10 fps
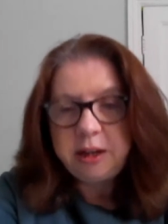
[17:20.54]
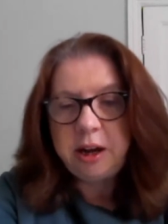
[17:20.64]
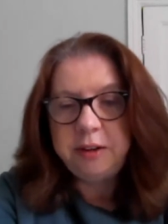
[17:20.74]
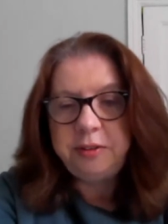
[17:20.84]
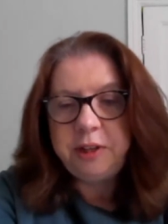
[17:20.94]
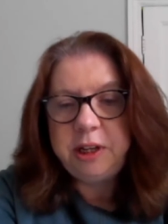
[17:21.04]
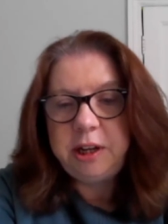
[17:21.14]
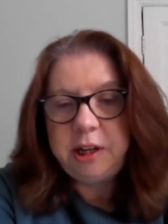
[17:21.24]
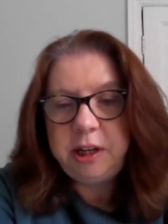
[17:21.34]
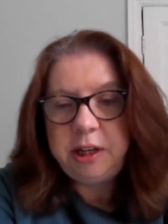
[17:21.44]
kind of the
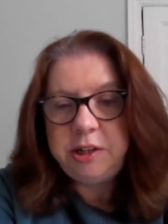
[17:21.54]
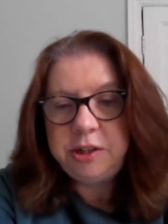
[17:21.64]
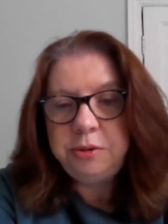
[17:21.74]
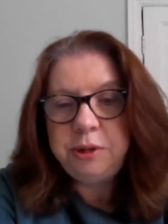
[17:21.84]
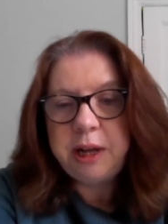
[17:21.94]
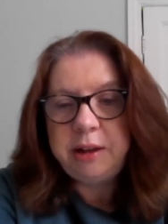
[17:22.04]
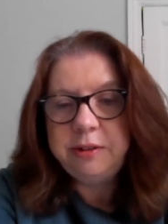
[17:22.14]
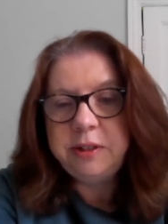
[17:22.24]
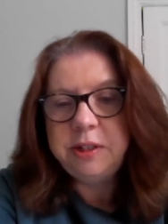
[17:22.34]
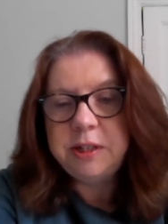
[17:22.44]
early
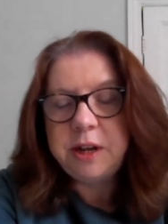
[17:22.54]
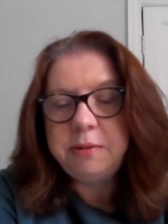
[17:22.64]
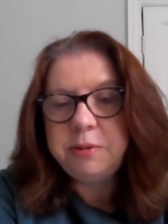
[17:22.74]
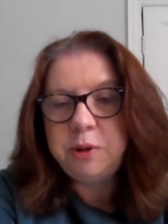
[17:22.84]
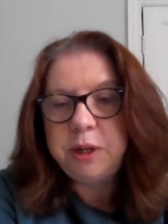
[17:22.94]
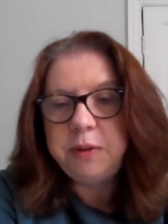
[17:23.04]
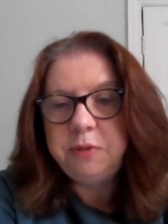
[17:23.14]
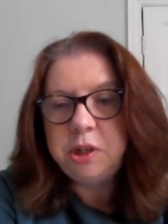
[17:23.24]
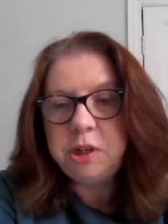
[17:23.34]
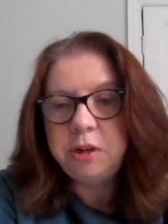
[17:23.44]
2000s, I was
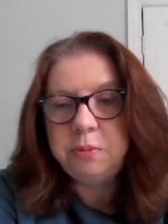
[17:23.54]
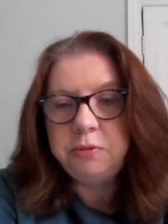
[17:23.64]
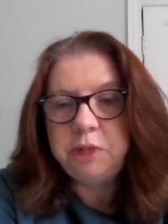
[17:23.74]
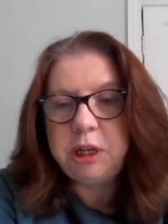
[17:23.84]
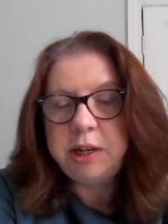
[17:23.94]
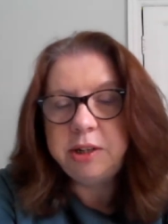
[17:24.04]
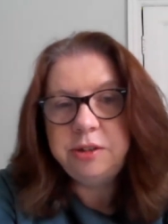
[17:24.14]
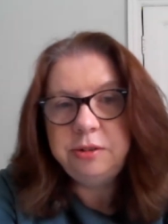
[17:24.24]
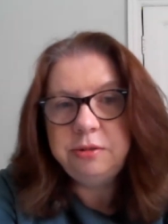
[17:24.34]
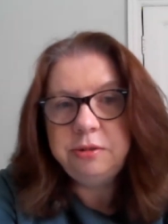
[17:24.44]
working for the Child Poverty
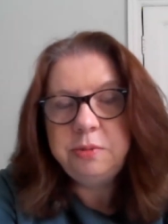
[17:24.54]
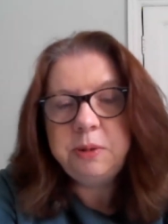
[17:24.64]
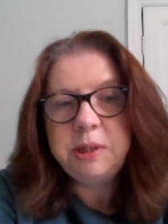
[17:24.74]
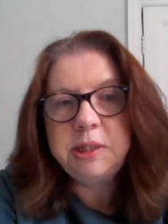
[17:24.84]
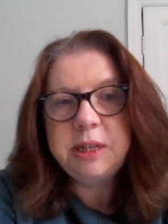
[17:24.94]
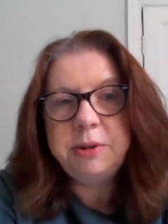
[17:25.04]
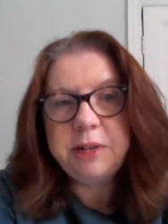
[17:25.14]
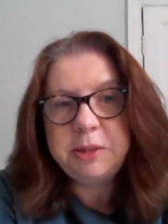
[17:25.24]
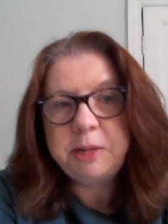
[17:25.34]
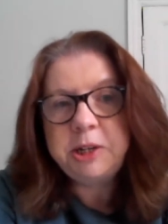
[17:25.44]
Action Group. And so
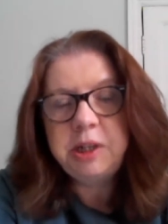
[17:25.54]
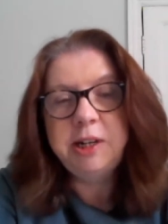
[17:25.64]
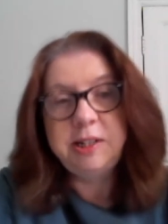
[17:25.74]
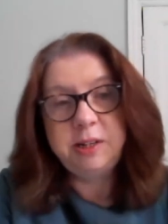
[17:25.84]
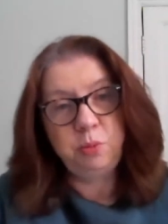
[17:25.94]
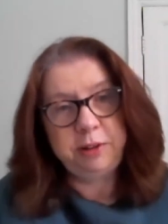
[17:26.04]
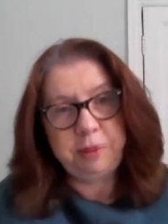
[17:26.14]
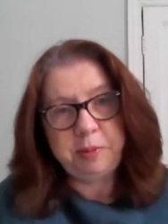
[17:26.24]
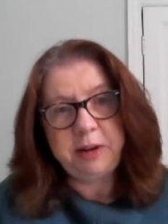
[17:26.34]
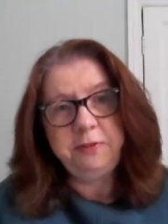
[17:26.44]
I specialised in
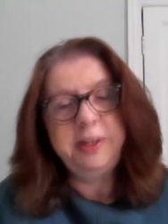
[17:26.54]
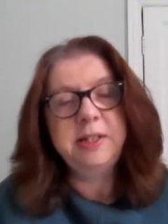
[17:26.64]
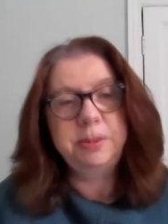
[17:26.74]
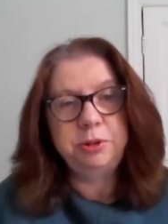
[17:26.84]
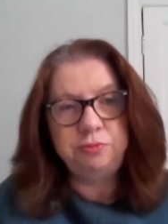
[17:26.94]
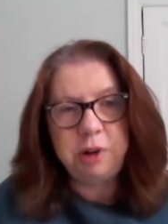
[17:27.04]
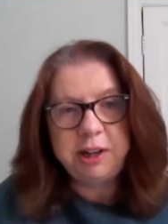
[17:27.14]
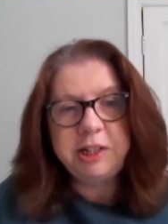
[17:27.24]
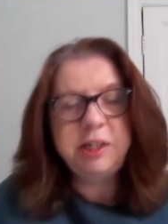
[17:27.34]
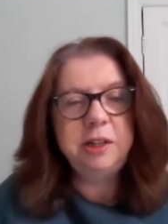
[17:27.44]
welfare benefits. I was
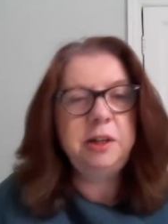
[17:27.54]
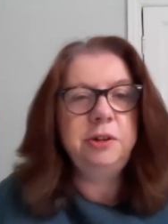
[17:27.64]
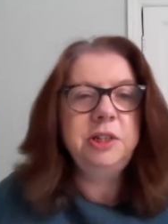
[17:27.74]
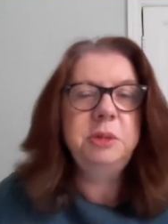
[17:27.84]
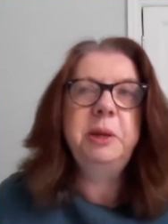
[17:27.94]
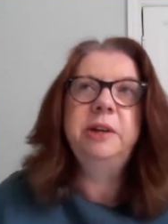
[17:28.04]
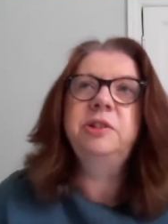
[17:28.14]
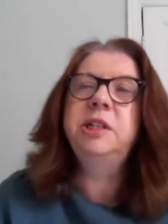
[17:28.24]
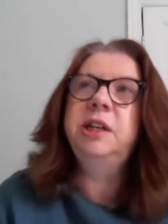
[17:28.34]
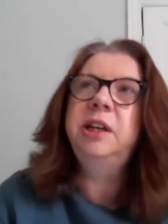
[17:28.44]
writing a lot
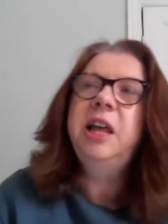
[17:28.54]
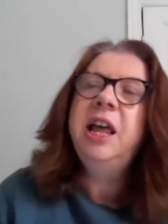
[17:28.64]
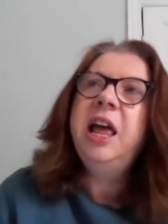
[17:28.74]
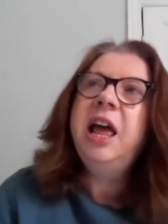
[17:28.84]
about it.